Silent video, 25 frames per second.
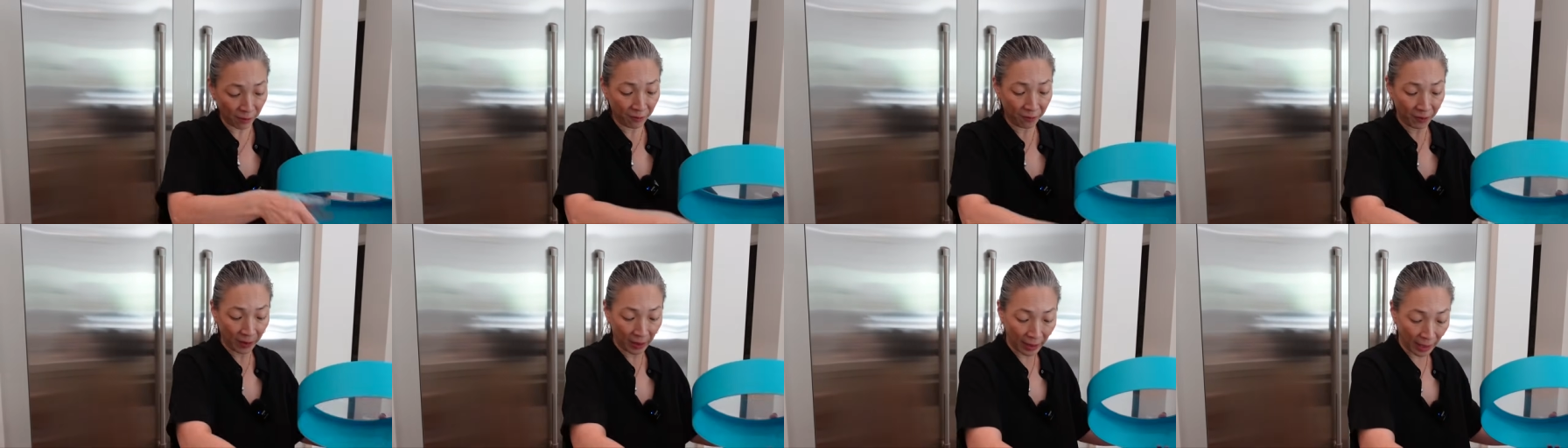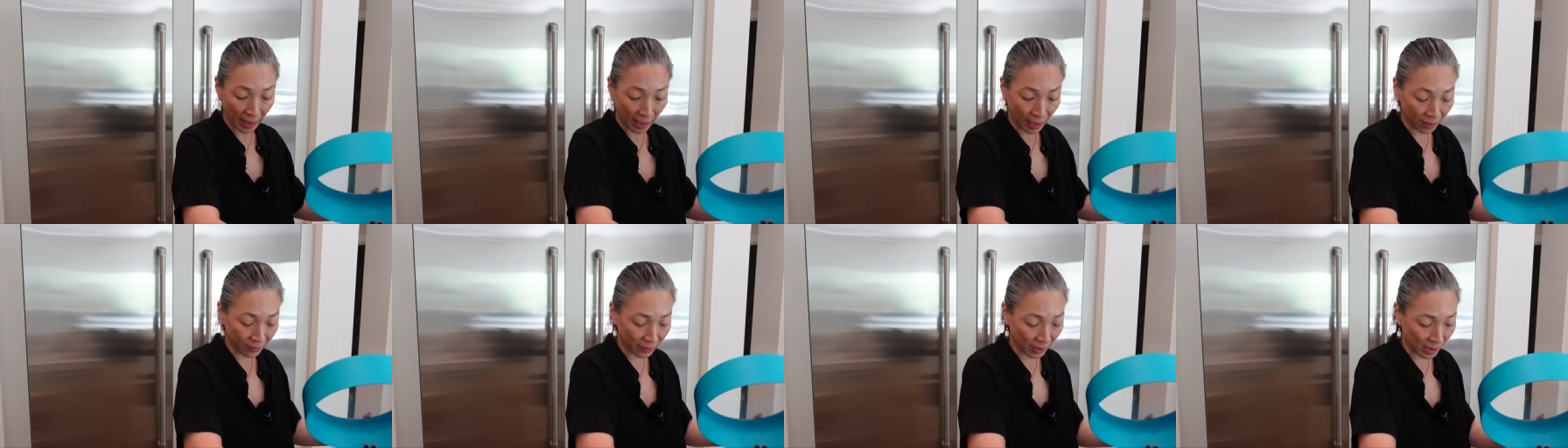fell
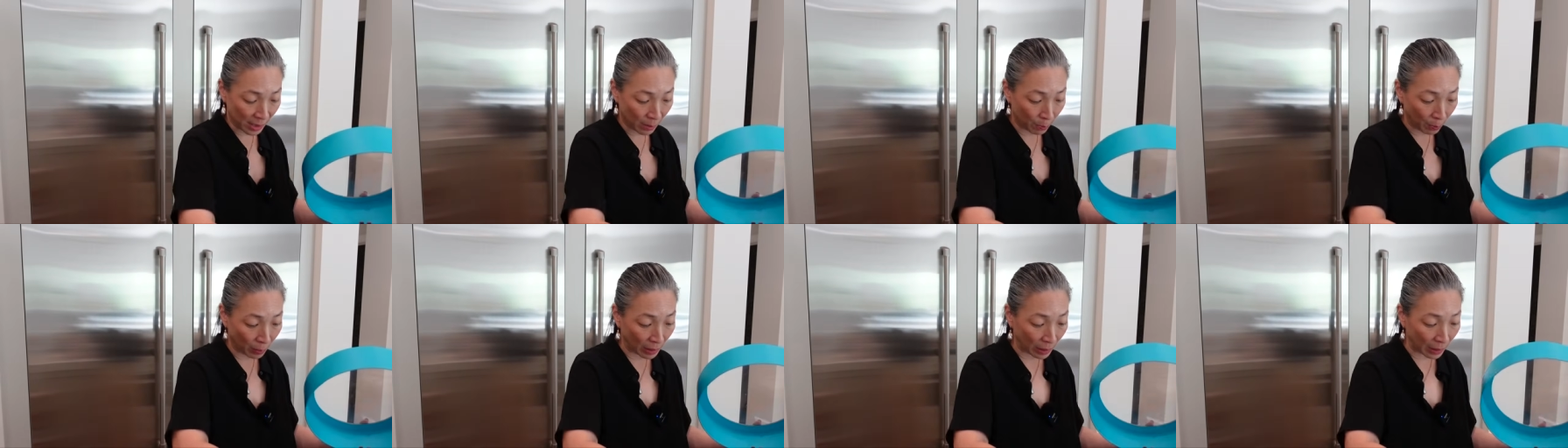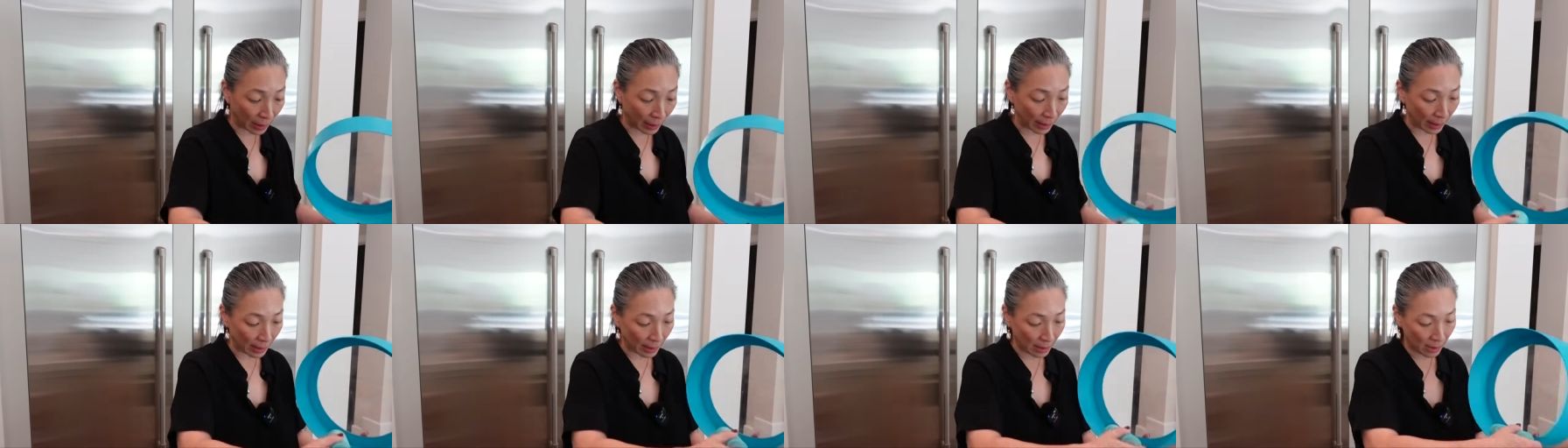out of its
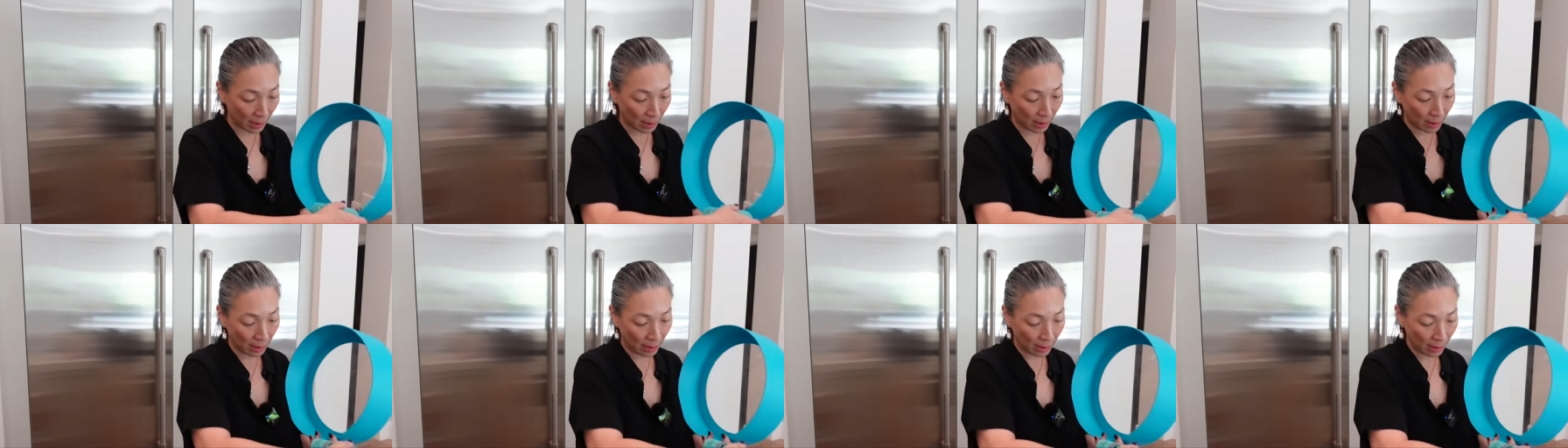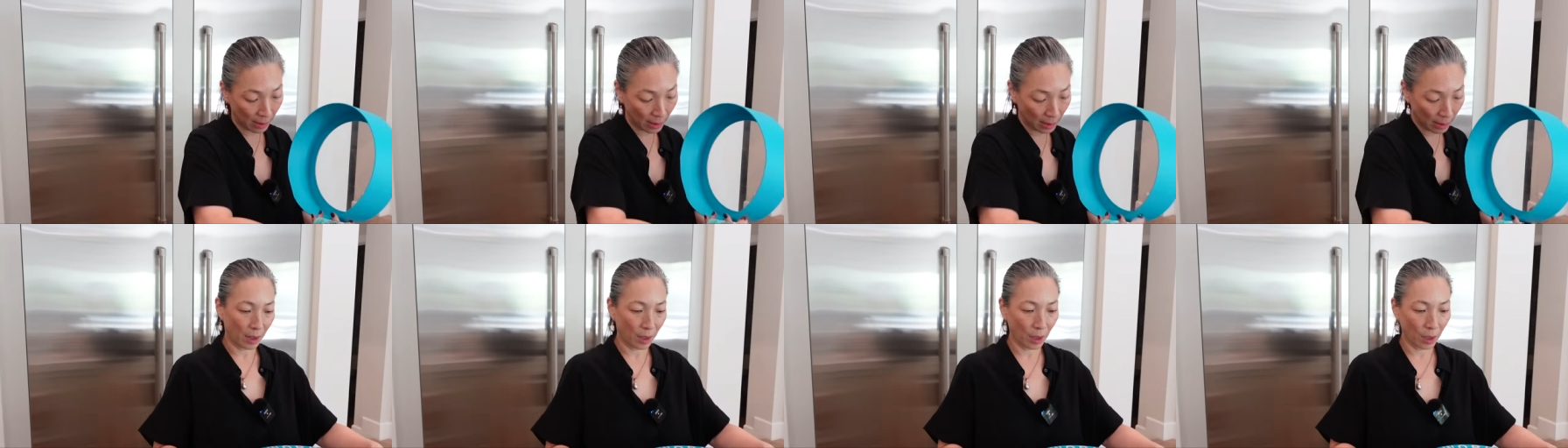place.
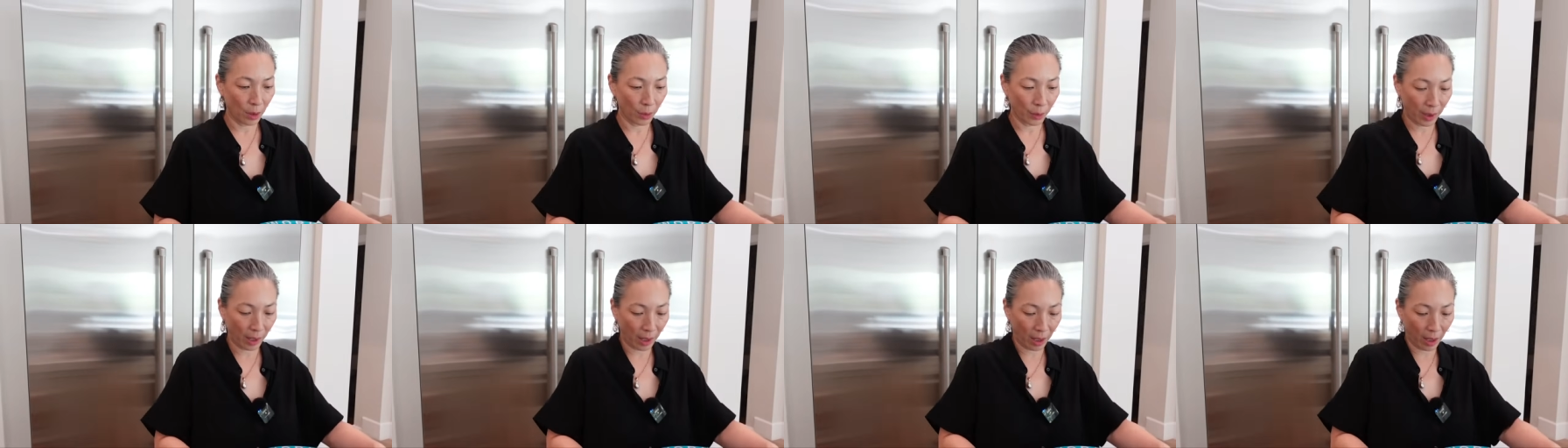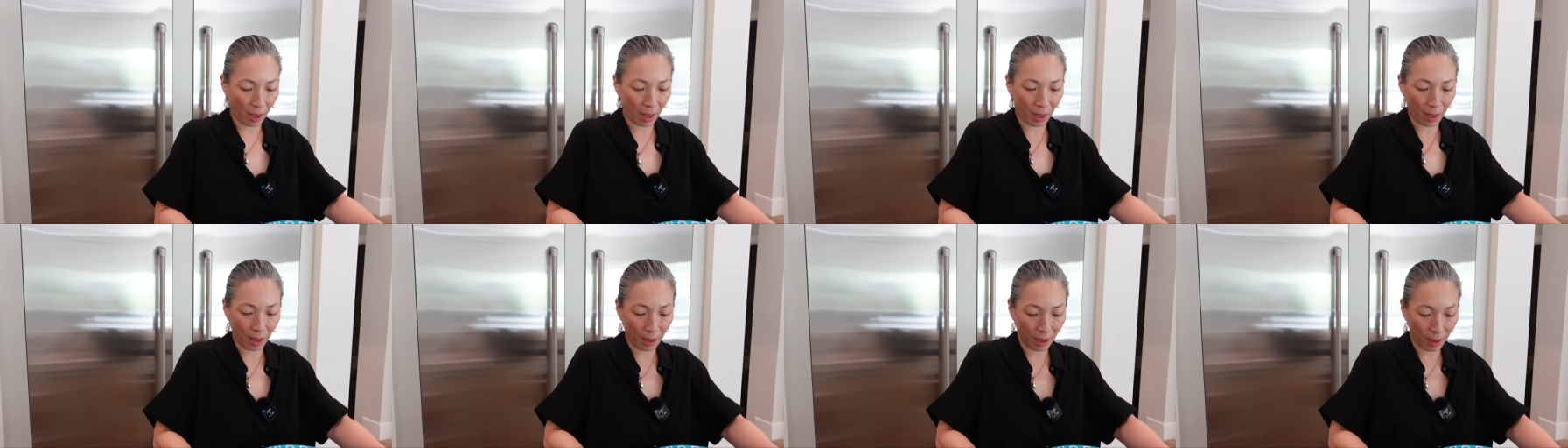
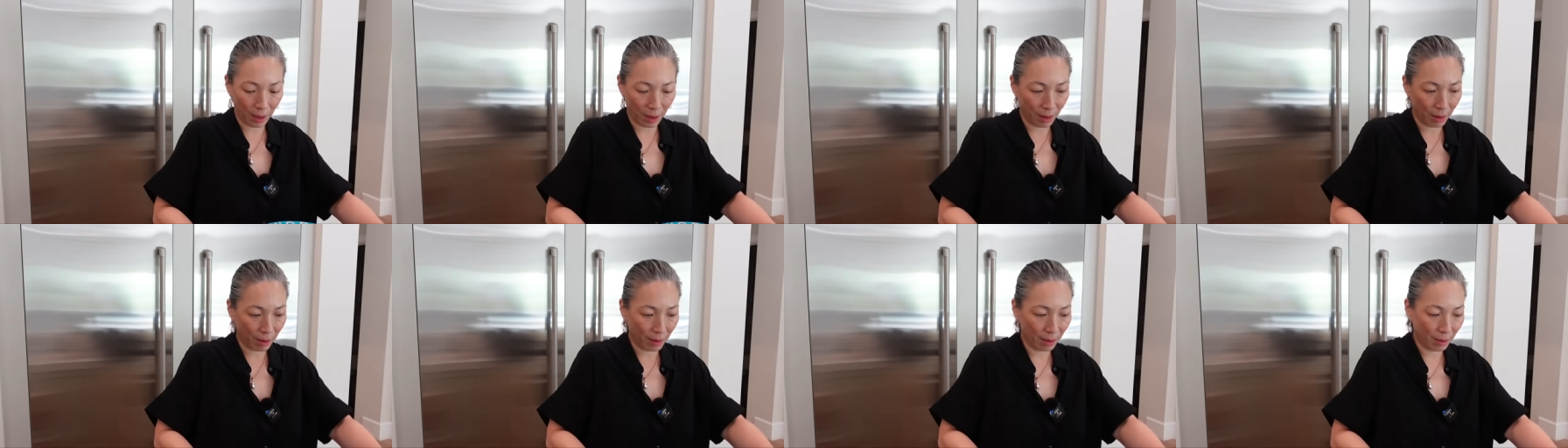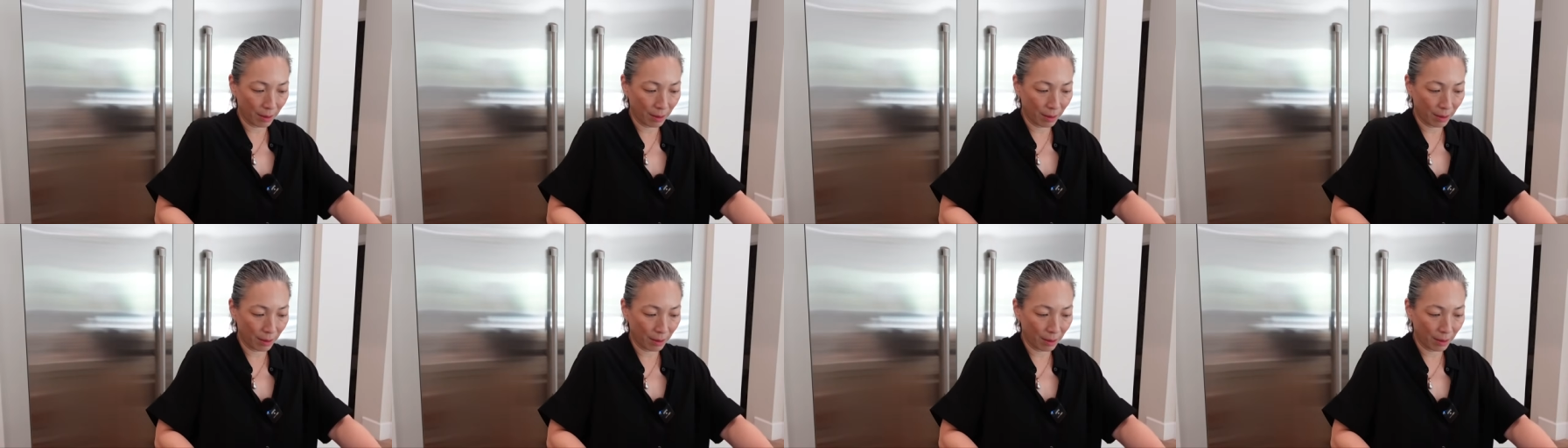Okay.